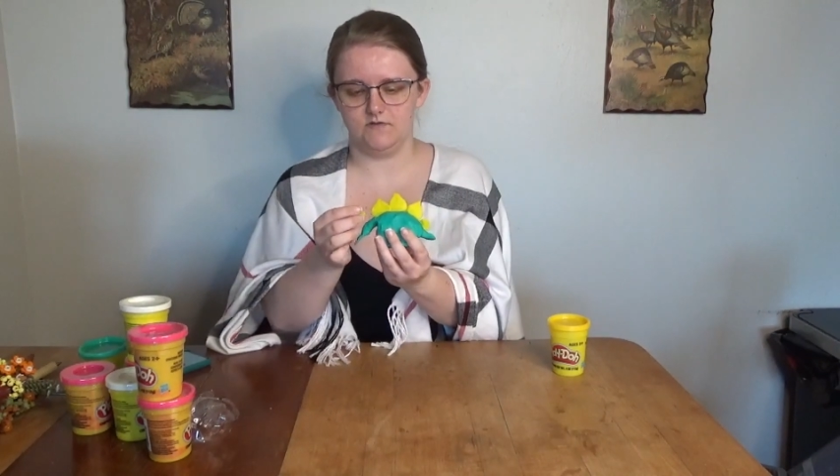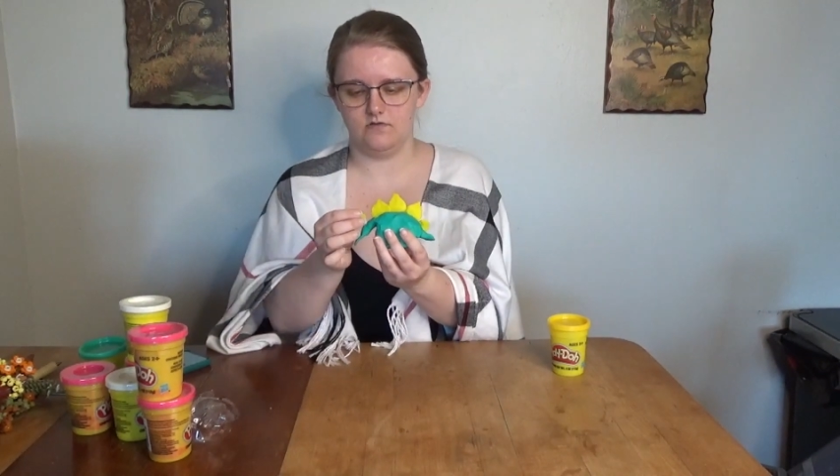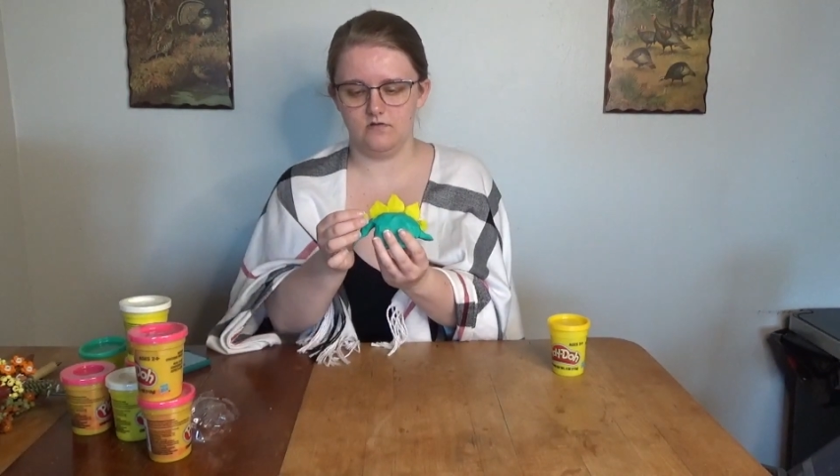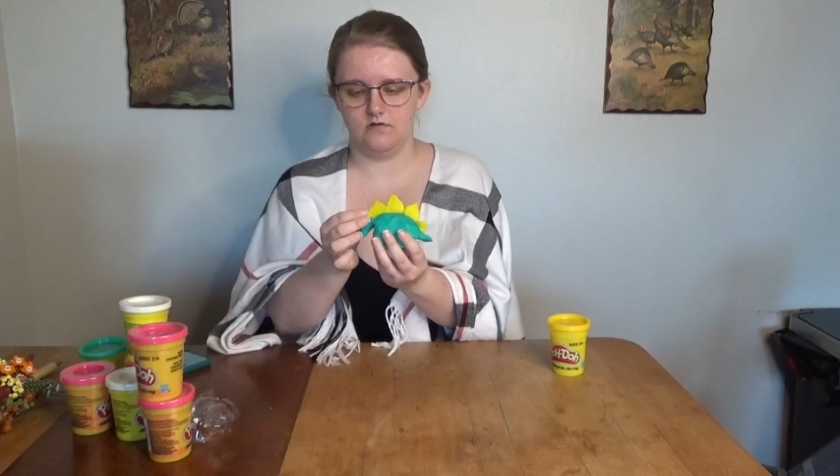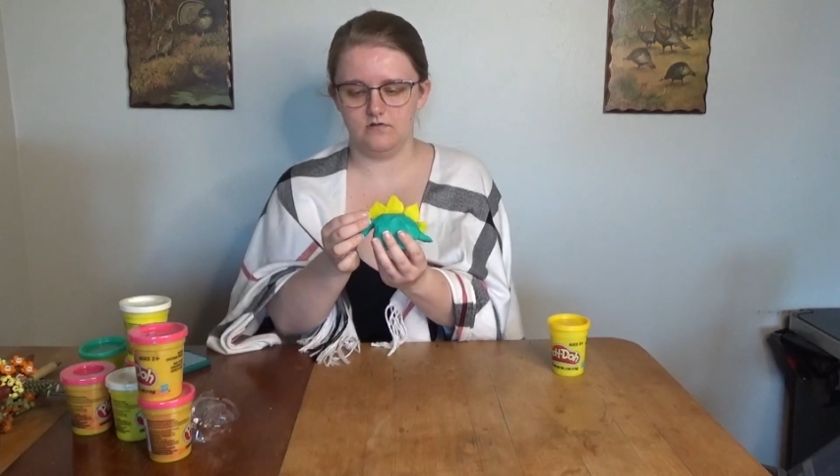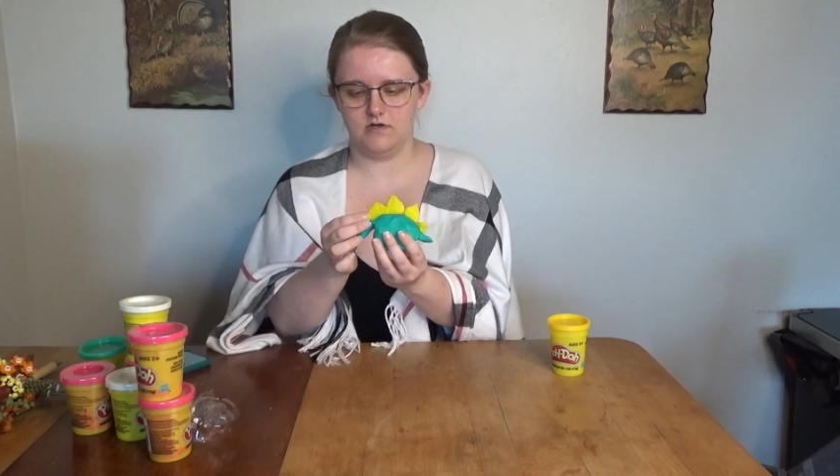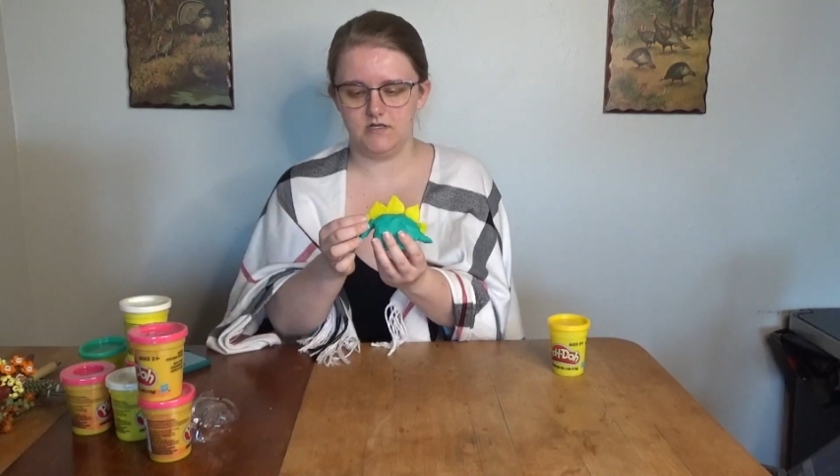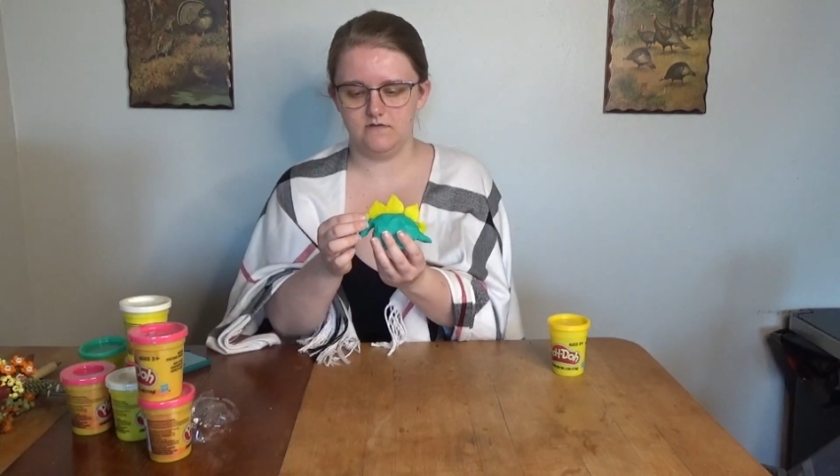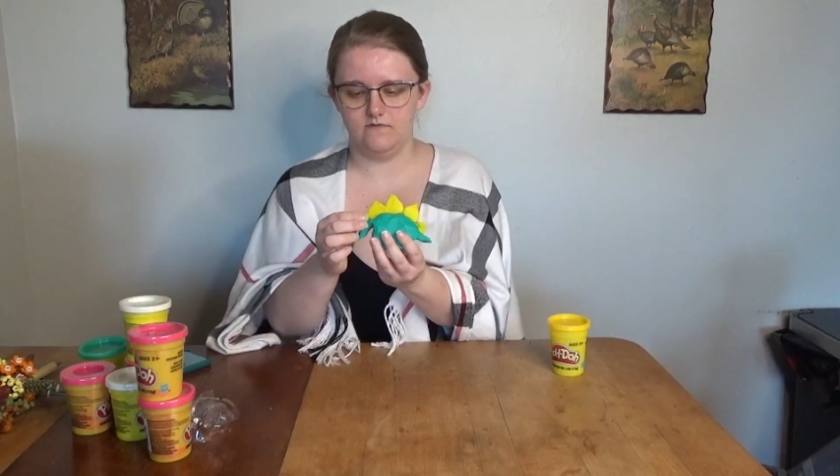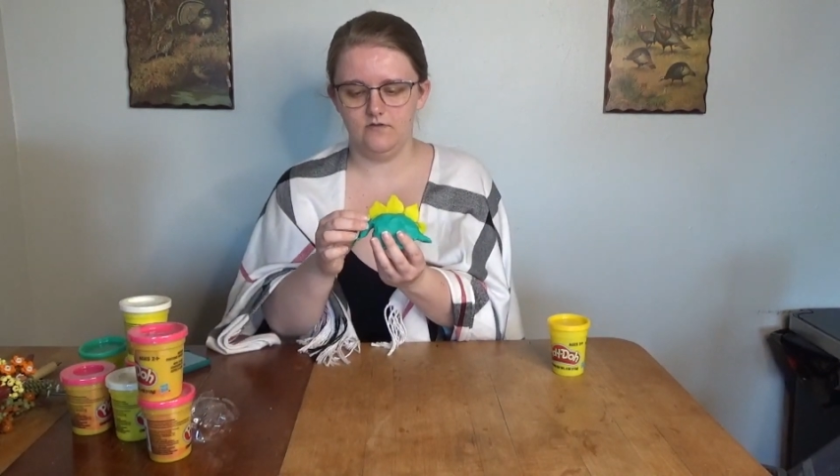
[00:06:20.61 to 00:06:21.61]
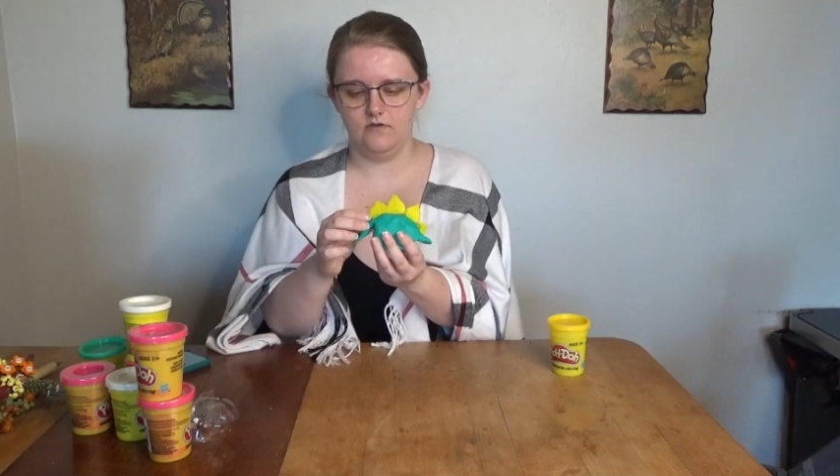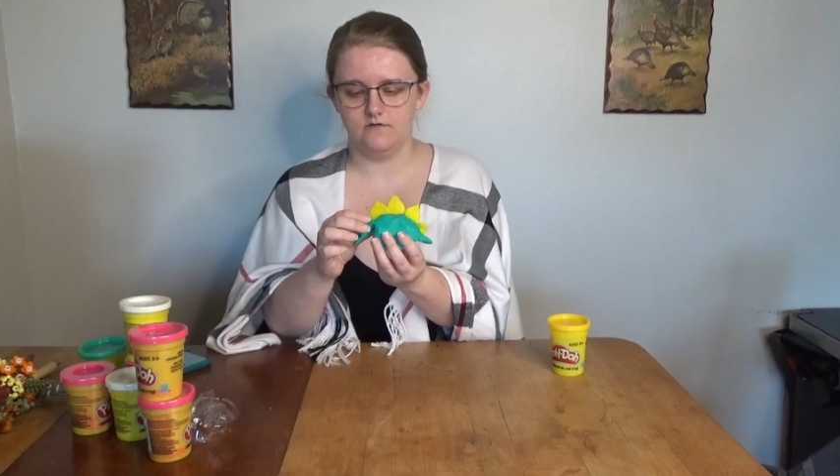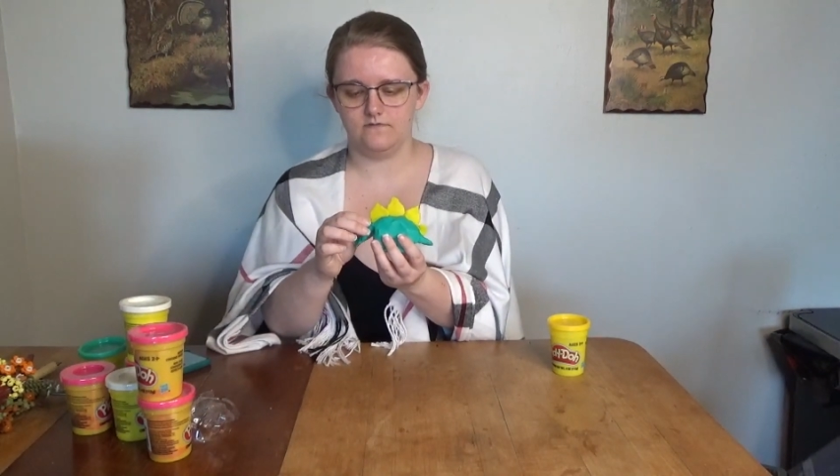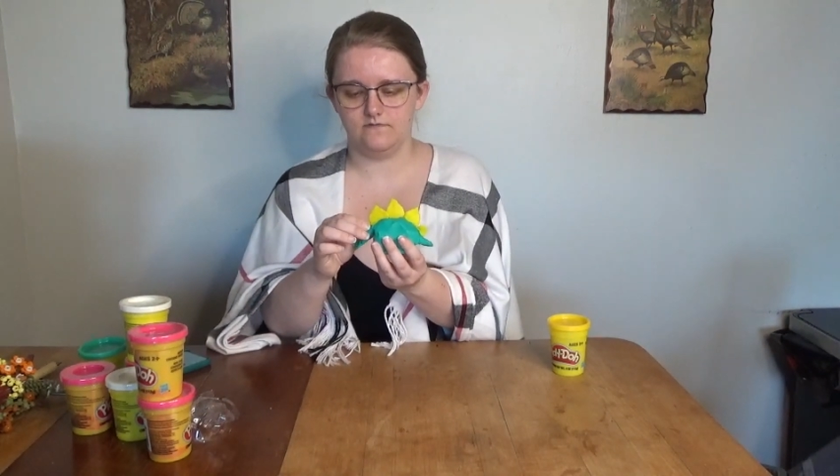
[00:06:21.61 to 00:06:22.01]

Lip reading: are already falling off.